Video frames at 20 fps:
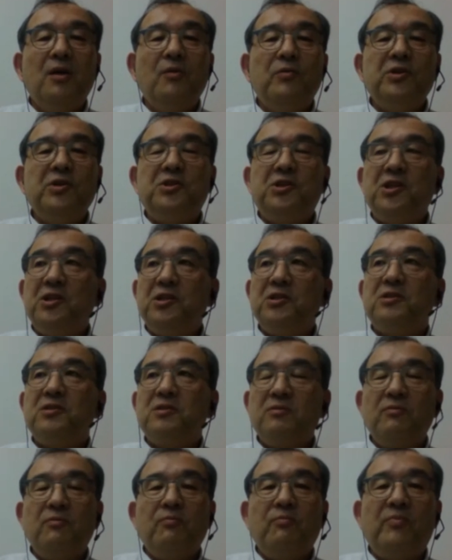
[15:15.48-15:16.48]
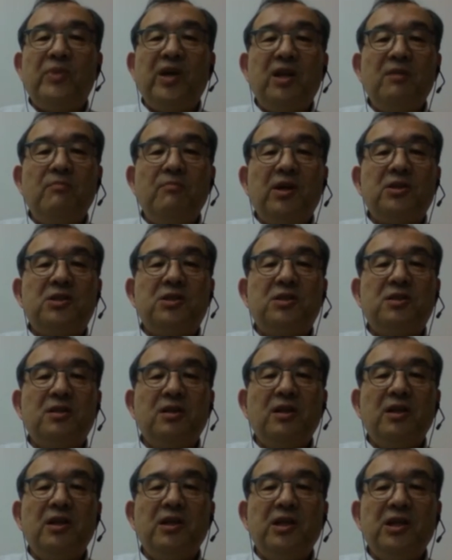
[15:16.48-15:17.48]
which is very much
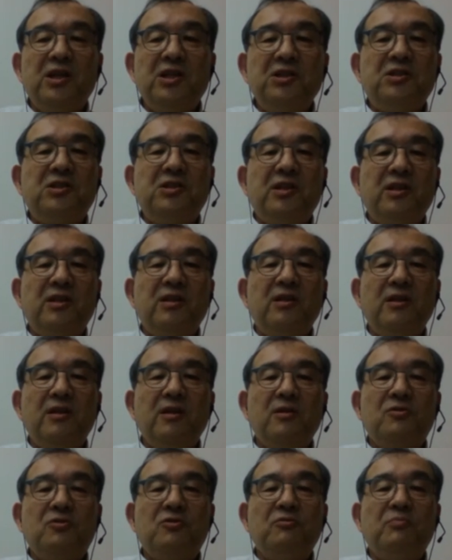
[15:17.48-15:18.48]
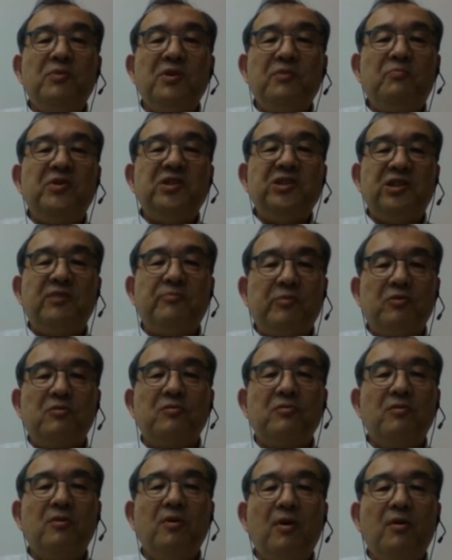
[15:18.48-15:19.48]
easy to be
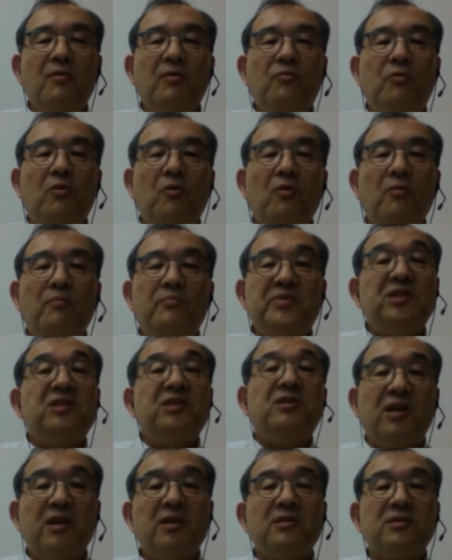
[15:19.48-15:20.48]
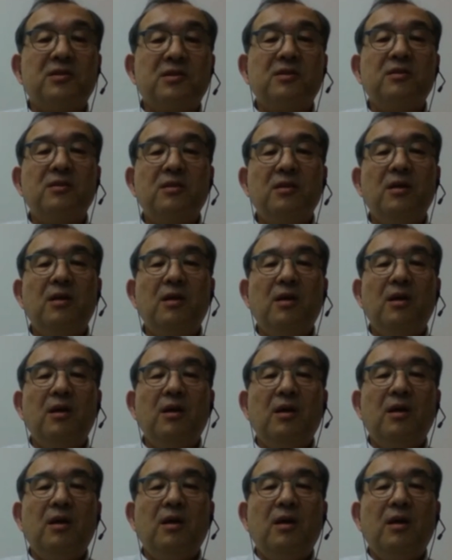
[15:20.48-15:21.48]
visible for visitors.
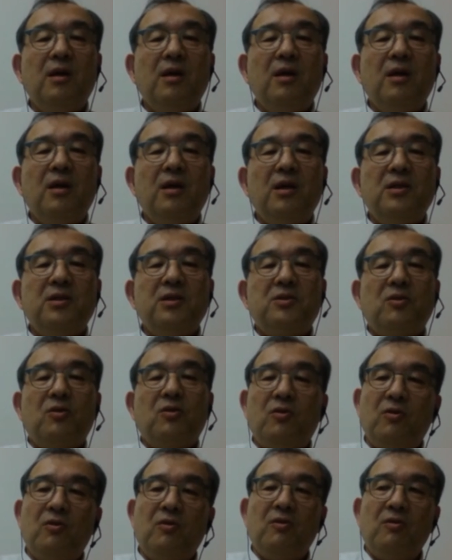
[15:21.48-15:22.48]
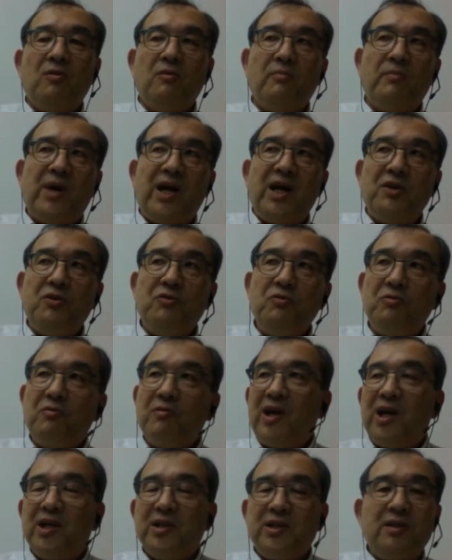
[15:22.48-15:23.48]
So by
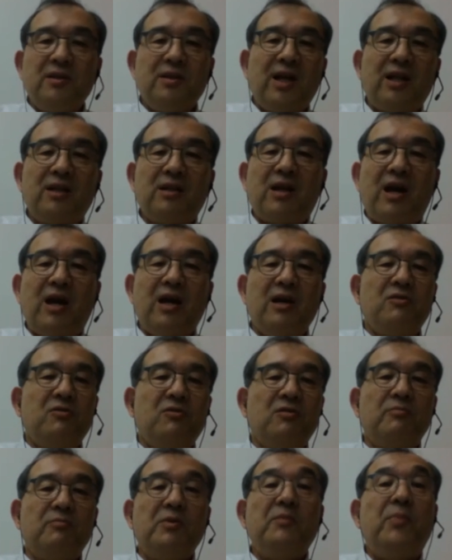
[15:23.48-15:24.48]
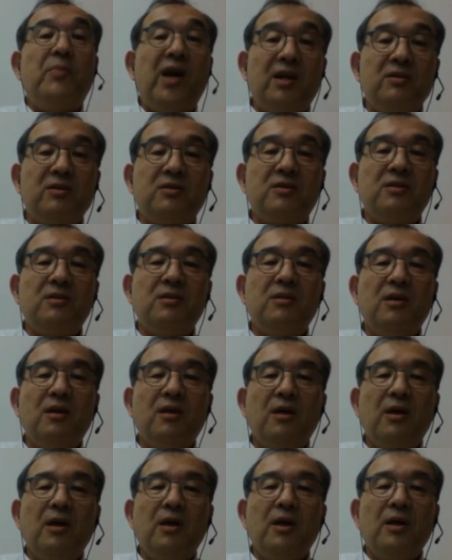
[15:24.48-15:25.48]
utilizing that kind of event,
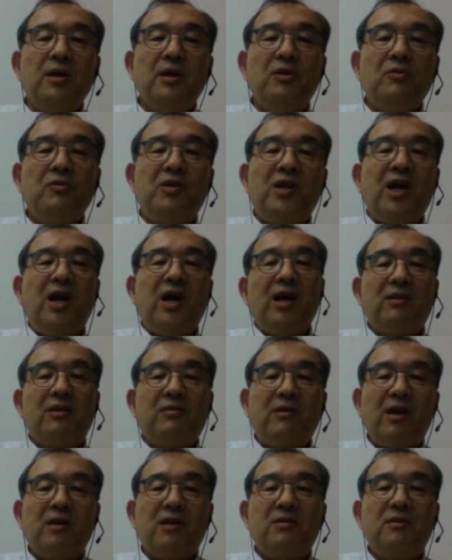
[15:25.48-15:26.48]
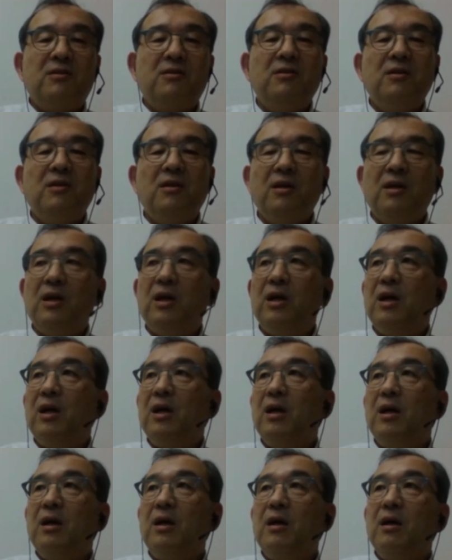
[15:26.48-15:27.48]
you can attract
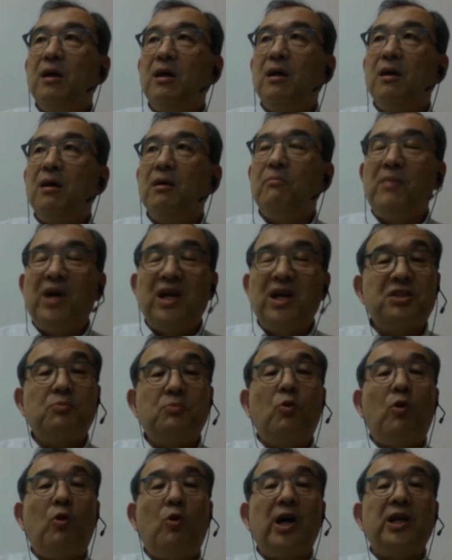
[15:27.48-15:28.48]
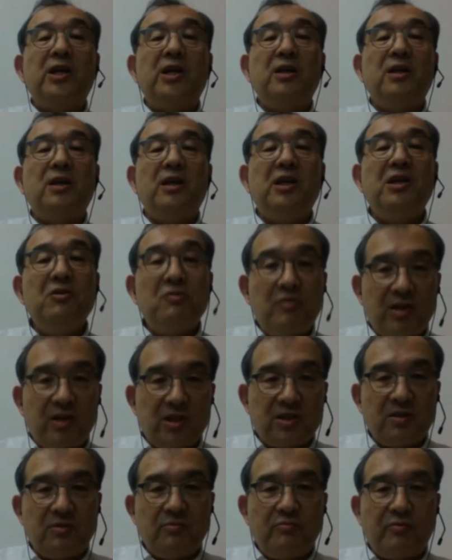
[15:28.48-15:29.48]
much more
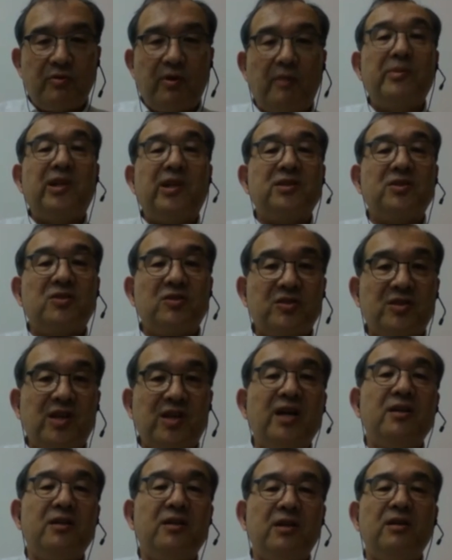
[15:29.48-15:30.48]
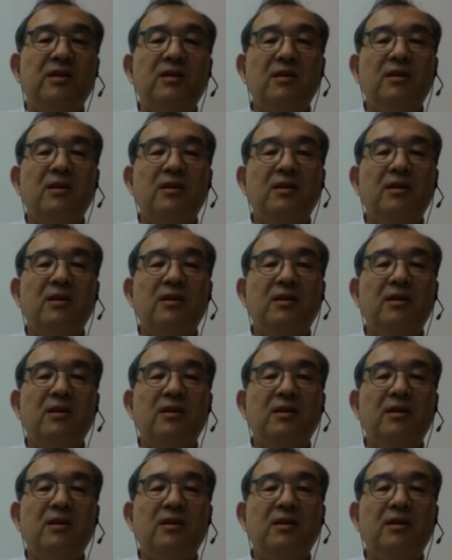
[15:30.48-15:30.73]
interest from the society.